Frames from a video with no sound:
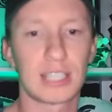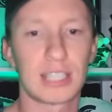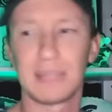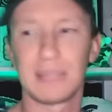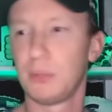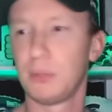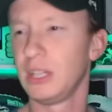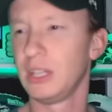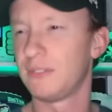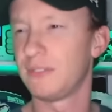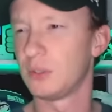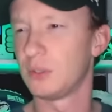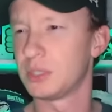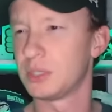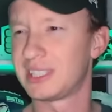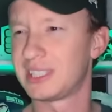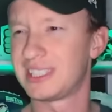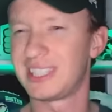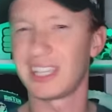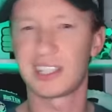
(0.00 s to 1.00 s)
I believe it
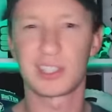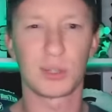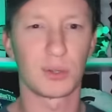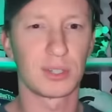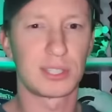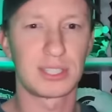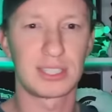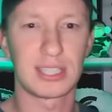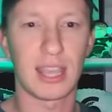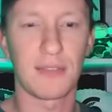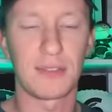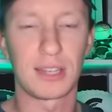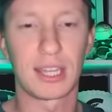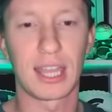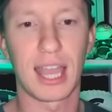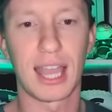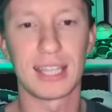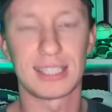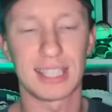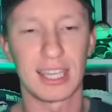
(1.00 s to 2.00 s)
was six or seven
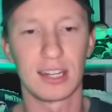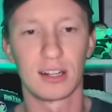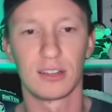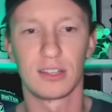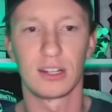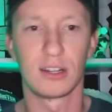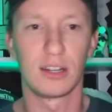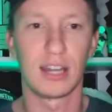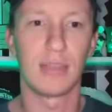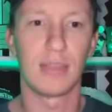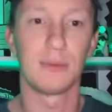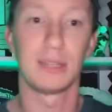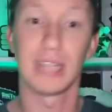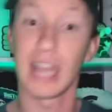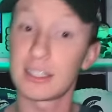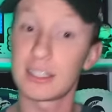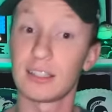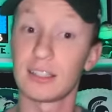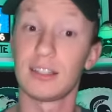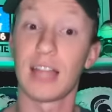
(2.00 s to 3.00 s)
guys entered their name, and
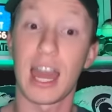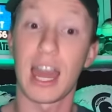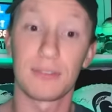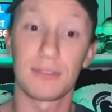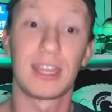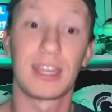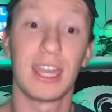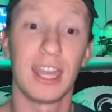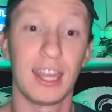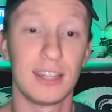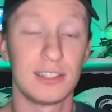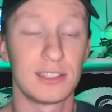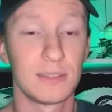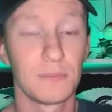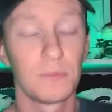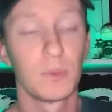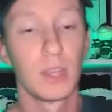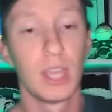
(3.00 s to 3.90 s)
that's a lot of kids.